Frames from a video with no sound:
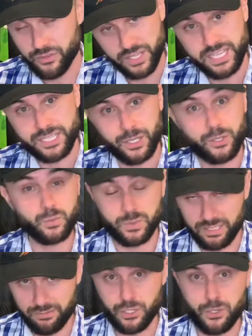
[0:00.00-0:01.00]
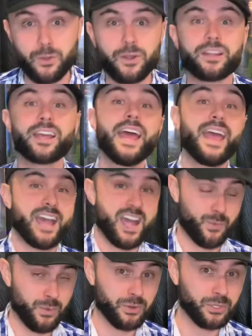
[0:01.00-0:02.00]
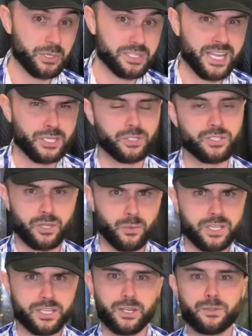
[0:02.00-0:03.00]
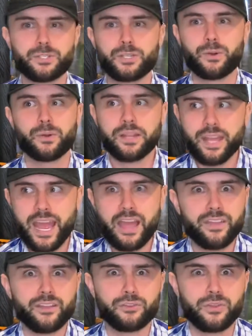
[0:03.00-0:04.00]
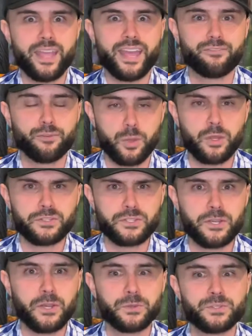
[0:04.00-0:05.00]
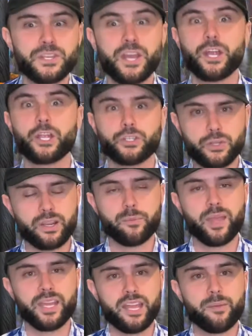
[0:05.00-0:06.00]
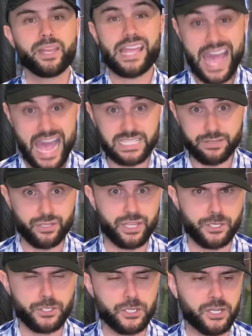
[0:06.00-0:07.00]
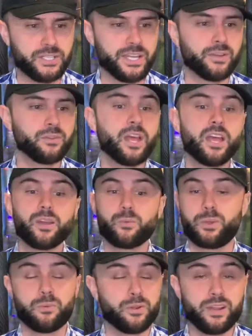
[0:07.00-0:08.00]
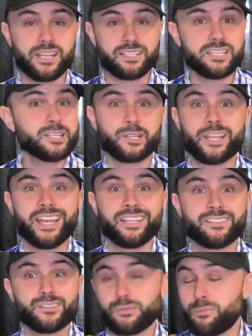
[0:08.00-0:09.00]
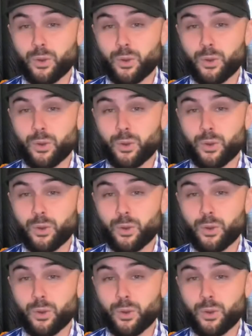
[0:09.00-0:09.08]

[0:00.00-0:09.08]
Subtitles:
the East Coast, we live in New York, and we were in Los Angeles on the West Coast. So how the hell do you get from coast to coast during a pandemic as everything is shutting down? We were at Disneyland